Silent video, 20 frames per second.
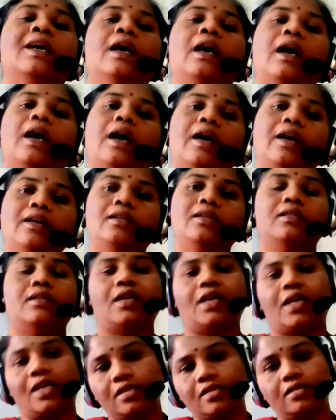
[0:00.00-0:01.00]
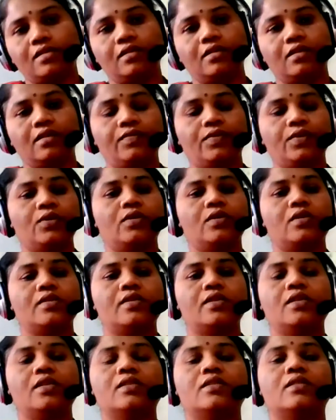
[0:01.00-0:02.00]
And as the
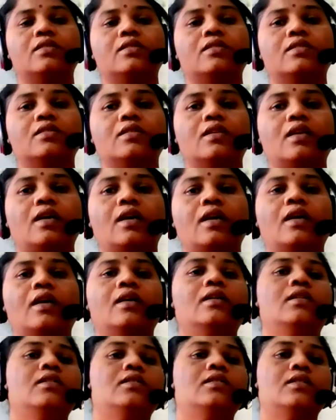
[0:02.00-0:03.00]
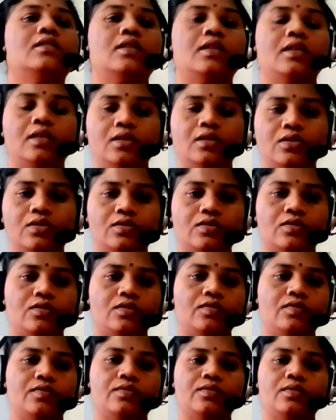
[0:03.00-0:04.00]
viewers, listeners, and the readers
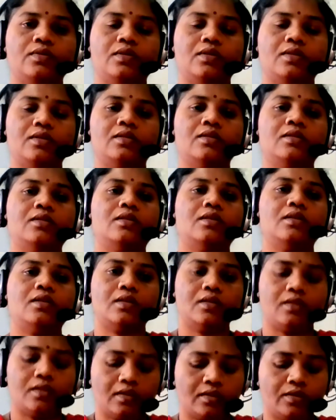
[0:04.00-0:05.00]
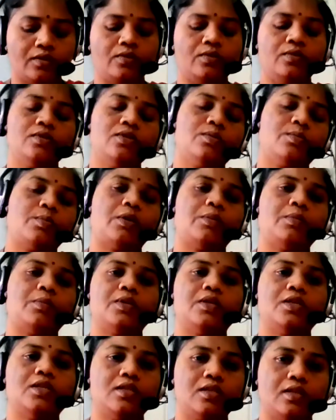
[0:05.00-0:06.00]
of the
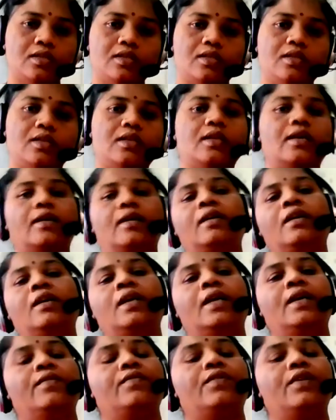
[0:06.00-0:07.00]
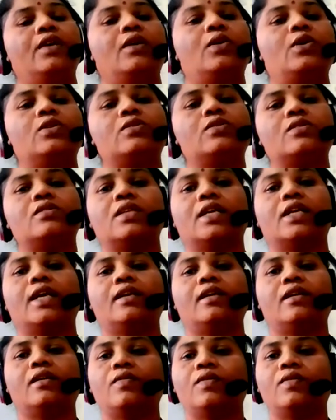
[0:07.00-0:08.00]
newspapers, etc., we also
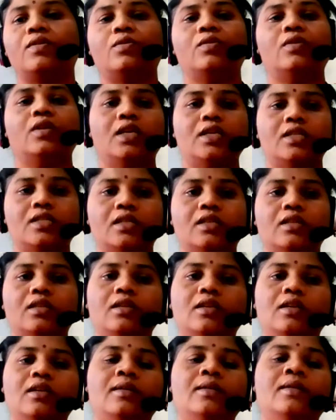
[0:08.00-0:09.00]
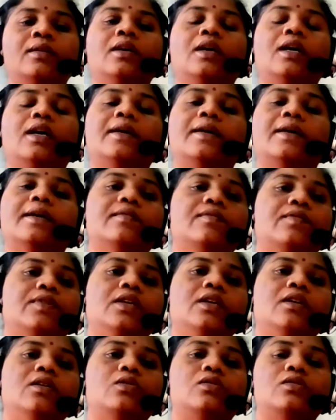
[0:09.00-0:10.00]
set our own agenda, and
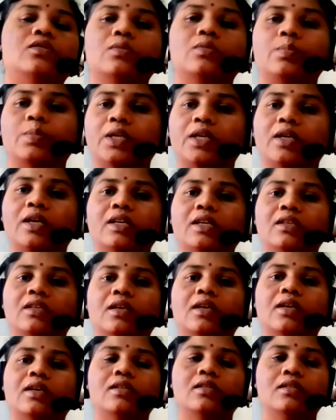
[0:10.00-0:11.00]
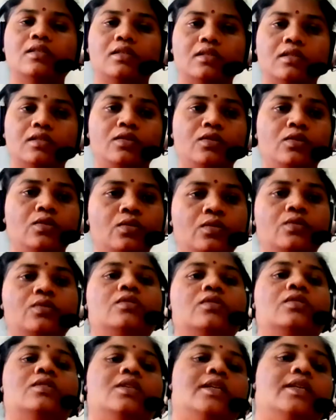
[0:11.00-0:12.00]
we also prioritize the
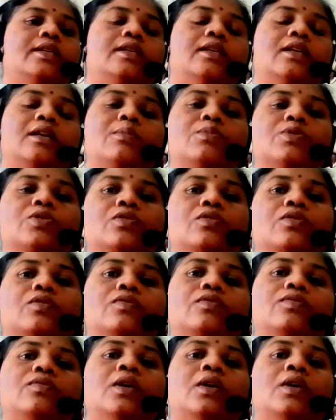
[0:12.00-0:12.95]
news in terms of